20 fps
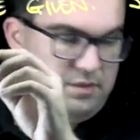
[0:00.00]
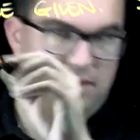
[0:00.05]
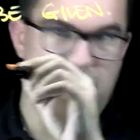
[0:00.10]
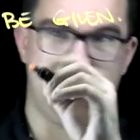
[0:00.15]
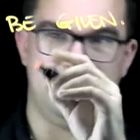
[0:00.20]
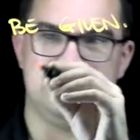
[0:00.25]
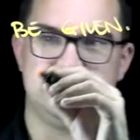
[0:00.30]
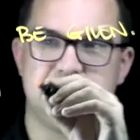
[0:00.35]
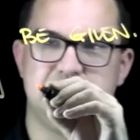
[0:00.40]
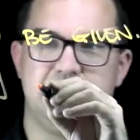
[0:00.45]

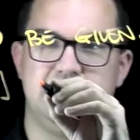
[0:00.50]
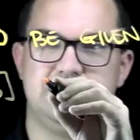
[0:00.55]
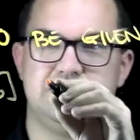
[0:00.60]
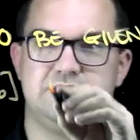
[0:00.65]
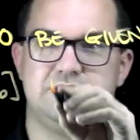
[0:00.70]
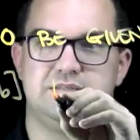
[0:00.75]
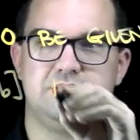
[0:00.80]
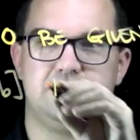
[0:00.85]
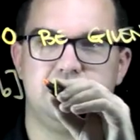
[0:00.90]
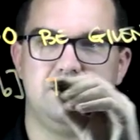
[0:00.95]
there
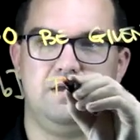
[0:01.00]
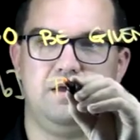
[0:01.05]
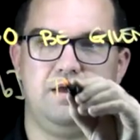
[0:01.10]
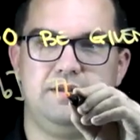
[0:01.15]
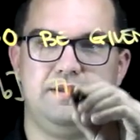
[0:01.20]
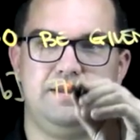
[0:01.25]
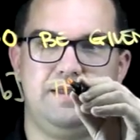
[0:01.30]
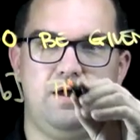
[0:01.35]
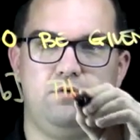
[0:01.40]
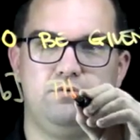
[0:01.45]
exists
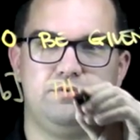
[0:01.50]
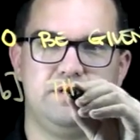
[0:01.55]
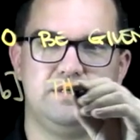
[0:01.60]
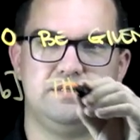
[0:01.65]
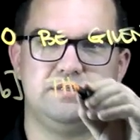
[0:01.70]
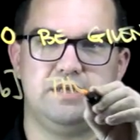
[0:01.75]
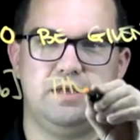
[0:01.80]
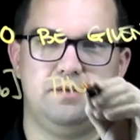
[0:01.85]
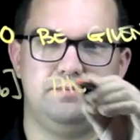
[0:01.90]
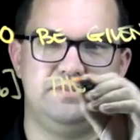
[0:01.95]
a
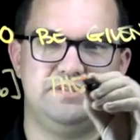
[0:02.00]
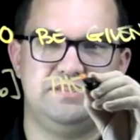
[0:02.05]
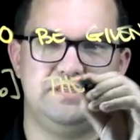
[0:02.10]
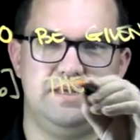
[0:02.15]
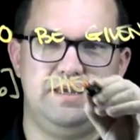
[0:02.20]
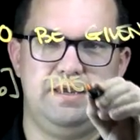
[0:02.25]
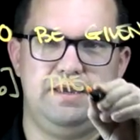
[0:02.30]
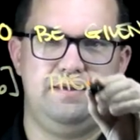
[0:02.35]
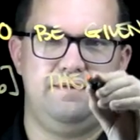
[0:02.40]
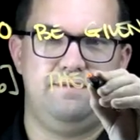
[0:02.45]
delta sub
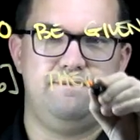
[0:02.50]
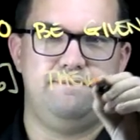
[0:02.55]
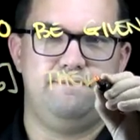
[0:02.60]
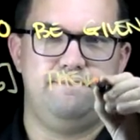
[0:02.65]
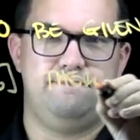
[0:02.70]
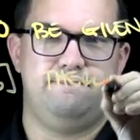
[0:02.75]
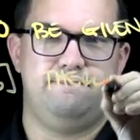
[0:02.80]
C